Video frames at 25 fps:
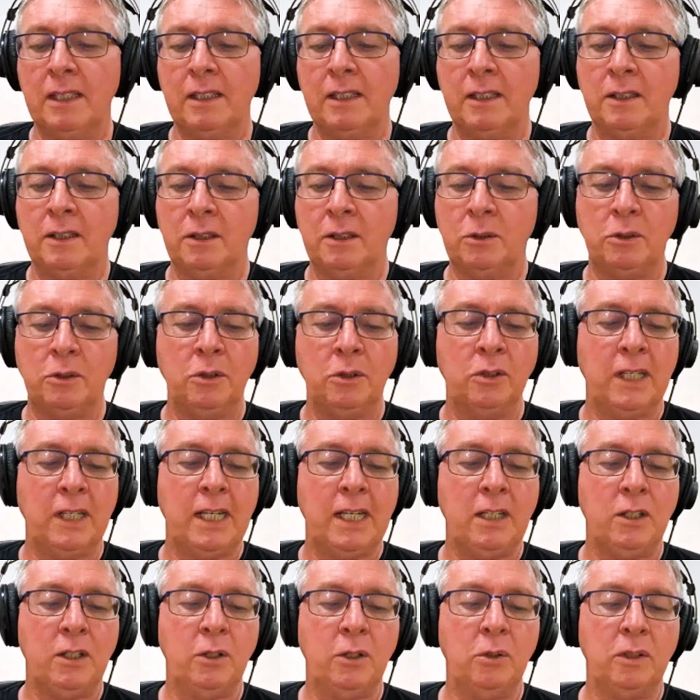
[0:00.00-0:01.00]
This is
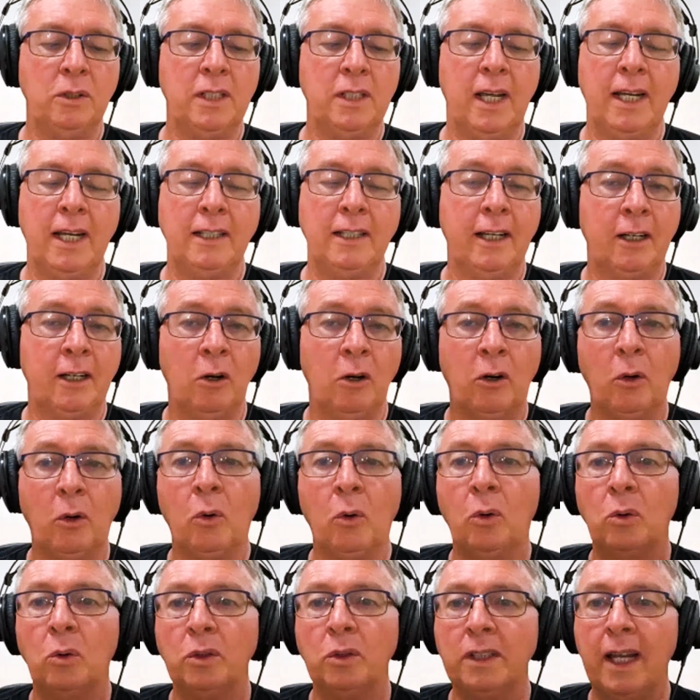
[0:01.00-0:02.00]
screwed into your tank. Now,
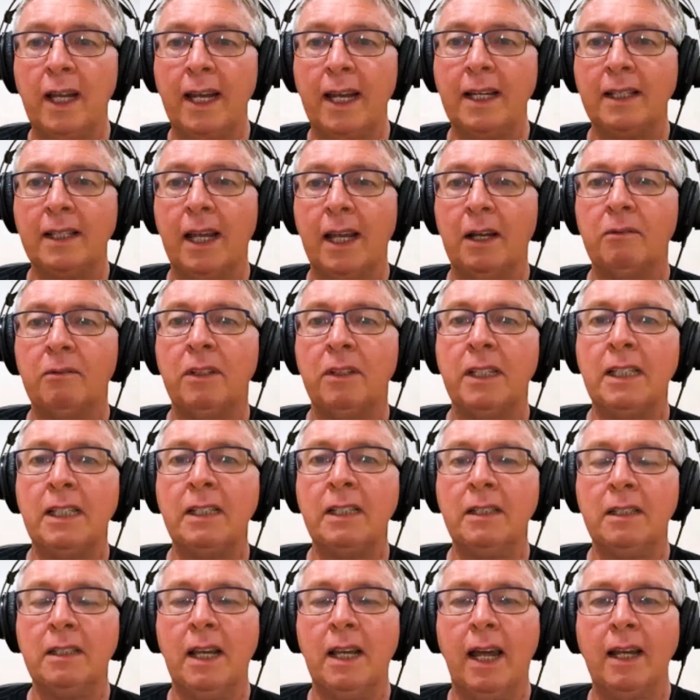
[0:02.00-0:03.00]
not all tanks have
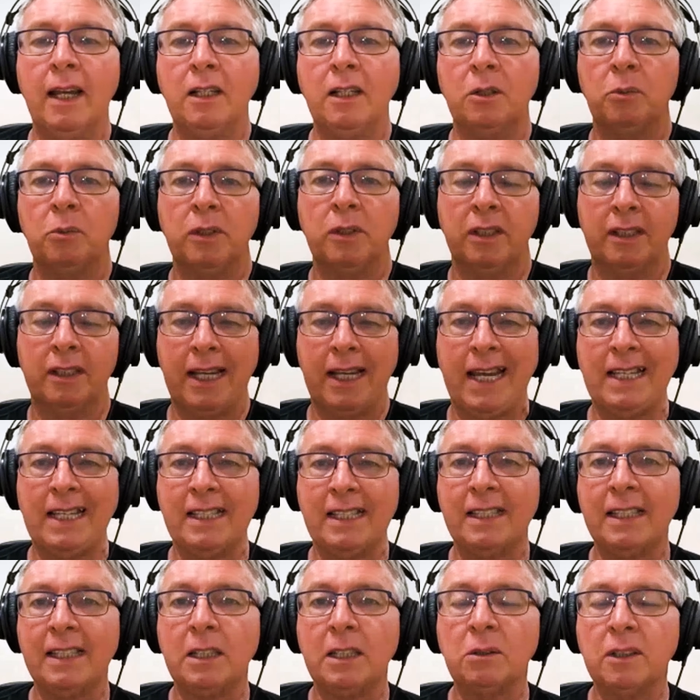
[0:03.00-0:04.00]
these. Tanks with
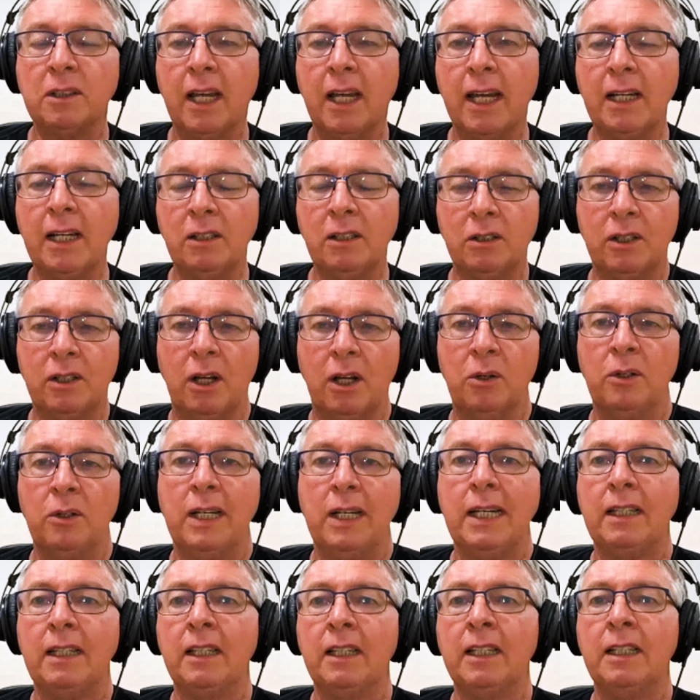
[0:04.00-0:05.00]
stainless steel tanks
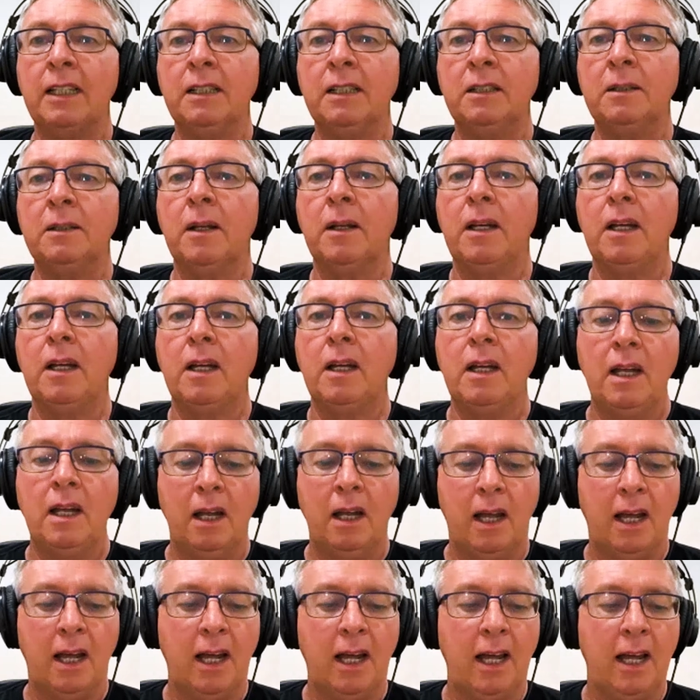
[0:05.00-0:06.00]
don't need these.
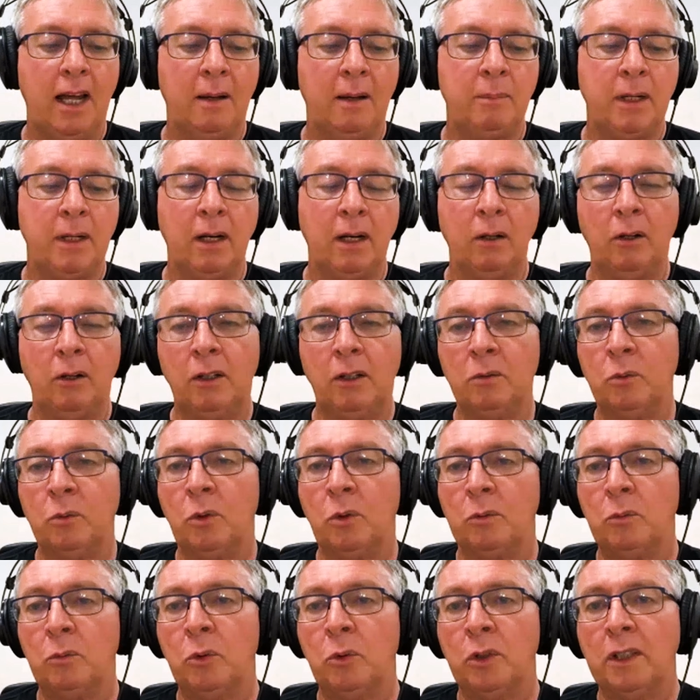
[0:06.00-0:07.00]
But a lot
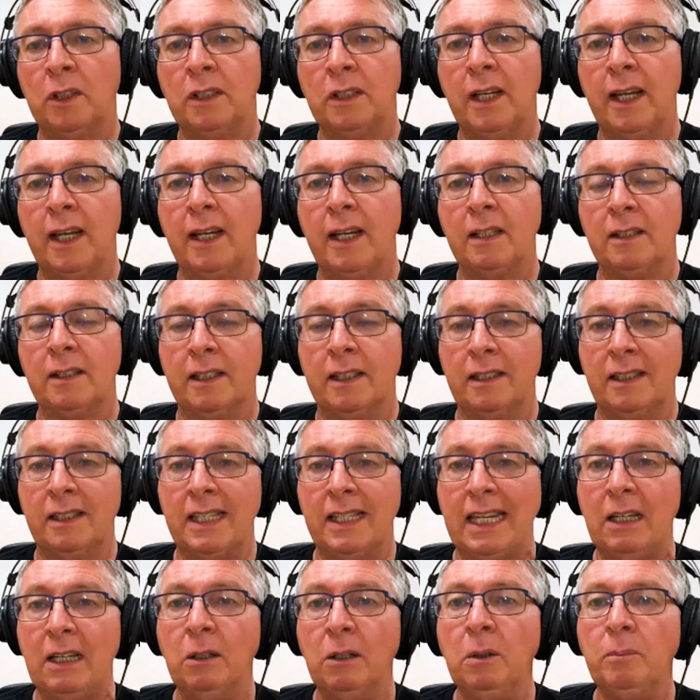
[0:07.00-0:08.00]
of water tanks are
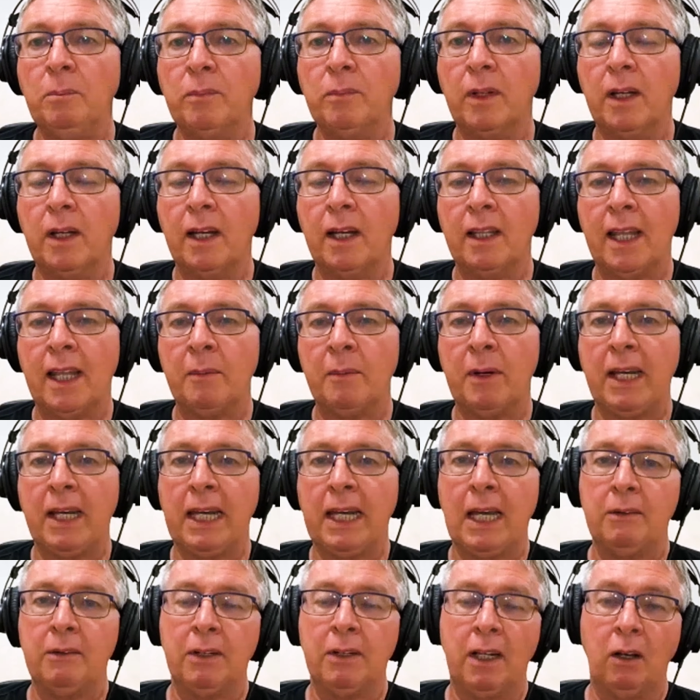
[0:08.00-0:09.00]
steel, and they
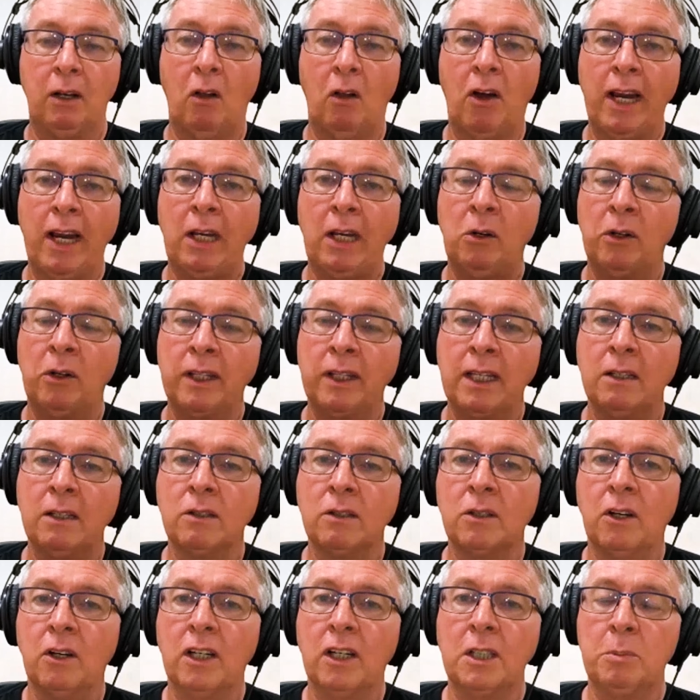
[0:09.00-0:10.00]
may have a lining on the
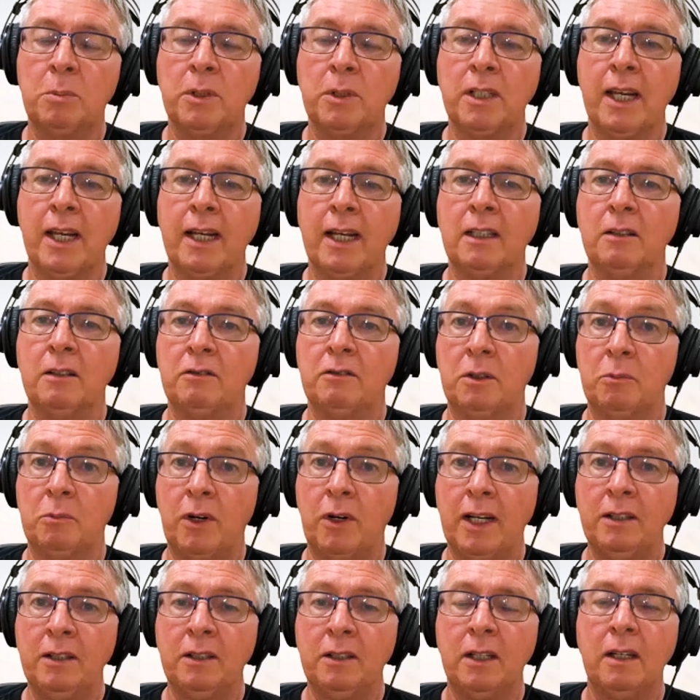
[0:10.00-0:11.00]
inside to protect it
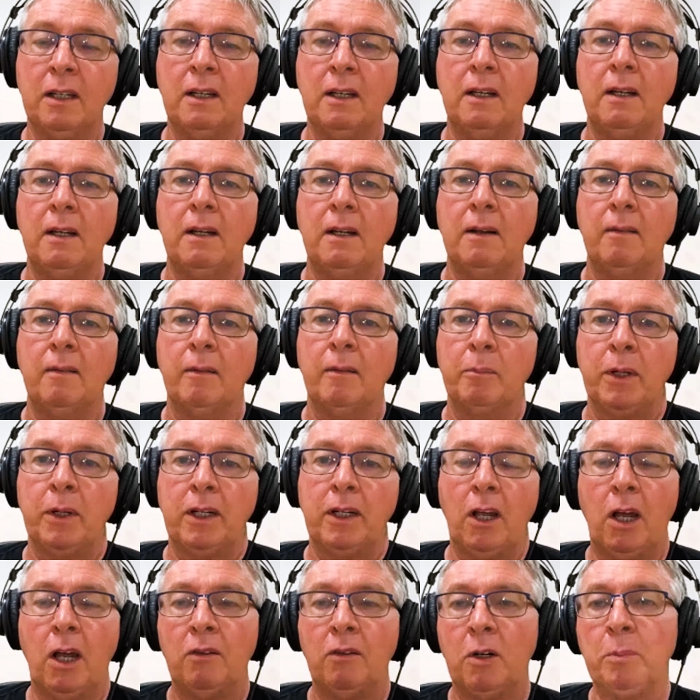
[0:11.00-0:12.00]
from rust.
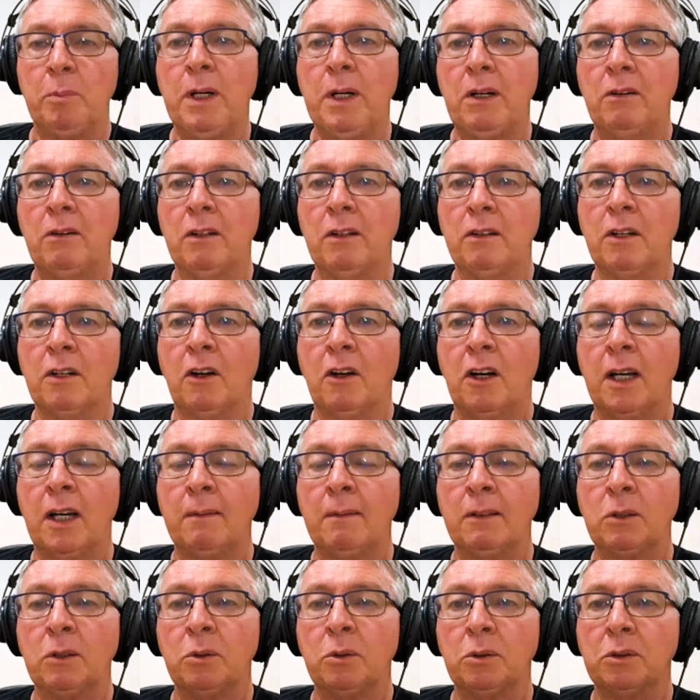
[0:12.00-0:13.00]
But over a period of
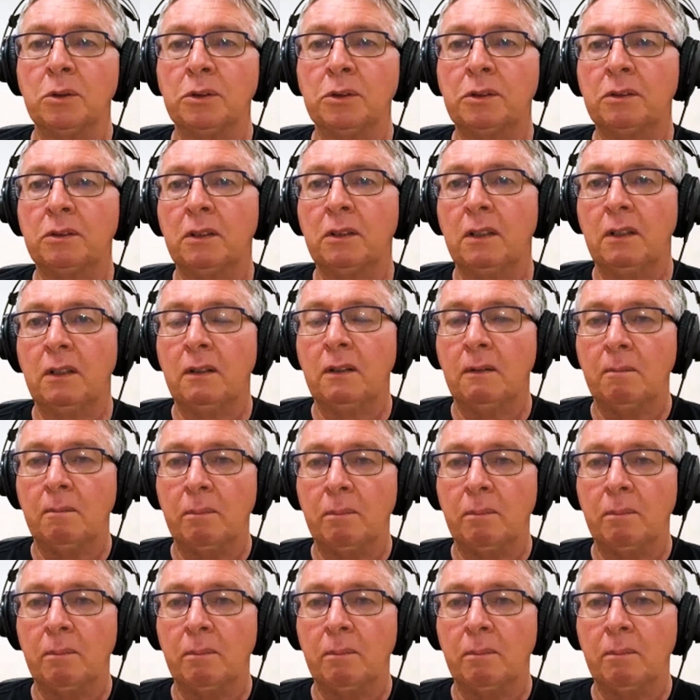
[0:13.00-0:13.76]
time, of course,